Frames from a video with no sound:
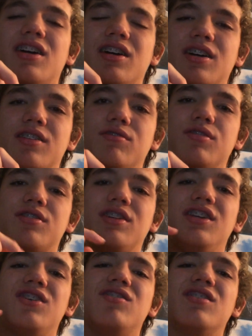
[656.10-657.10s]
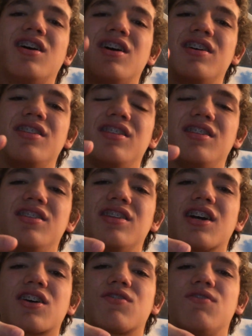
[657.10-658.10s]
I will see you on the
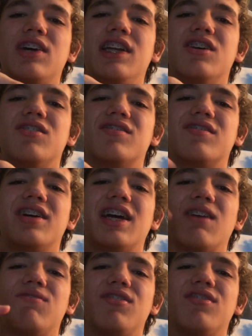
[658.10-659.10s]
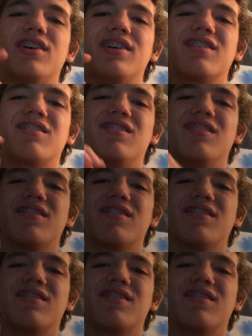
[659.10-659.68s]
next video. Happy flying.